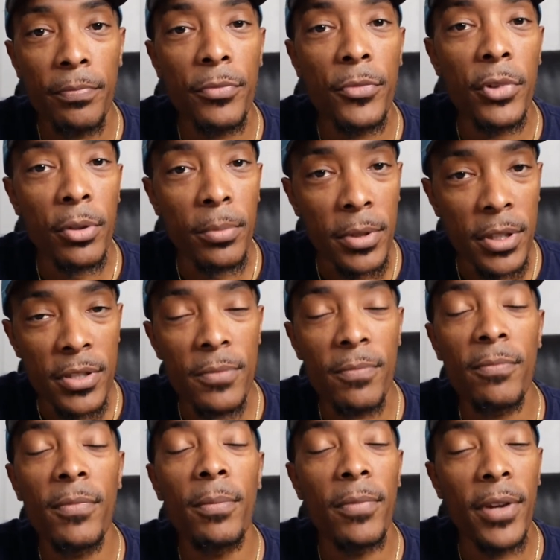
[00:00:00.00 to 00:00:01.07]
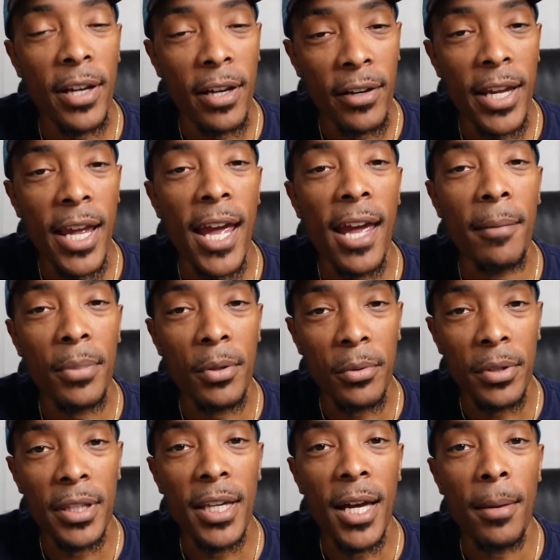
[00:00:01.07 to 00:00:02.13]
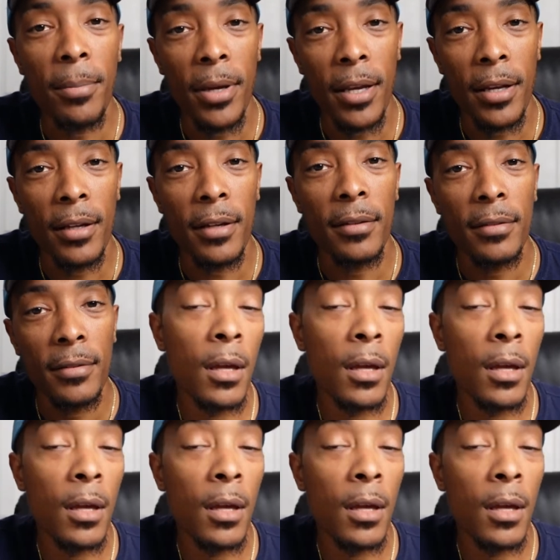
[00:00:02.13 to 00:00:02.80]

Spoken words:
you'll be very happy with the iPad Air.